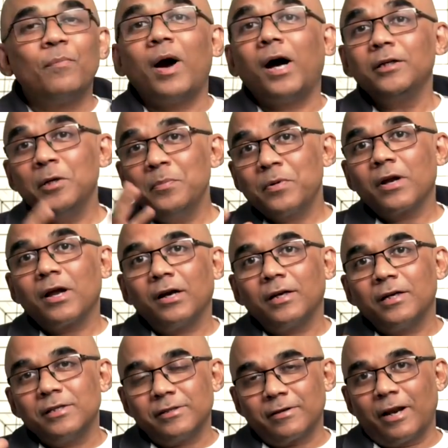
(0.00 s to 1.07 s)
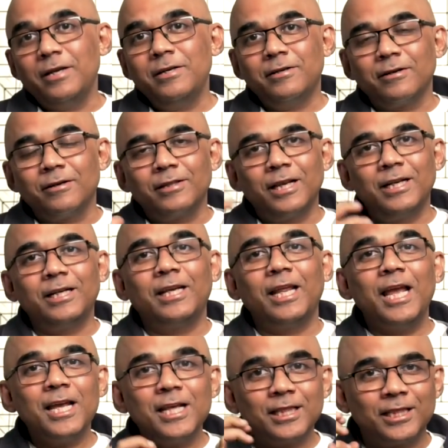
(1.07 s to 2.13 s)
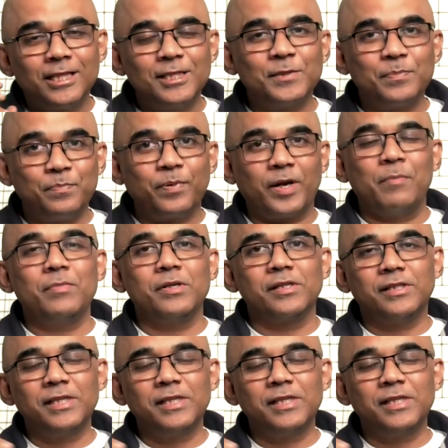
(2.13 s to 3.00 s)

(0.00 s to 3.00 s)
Martin Prakkat and his writer, they take this premise,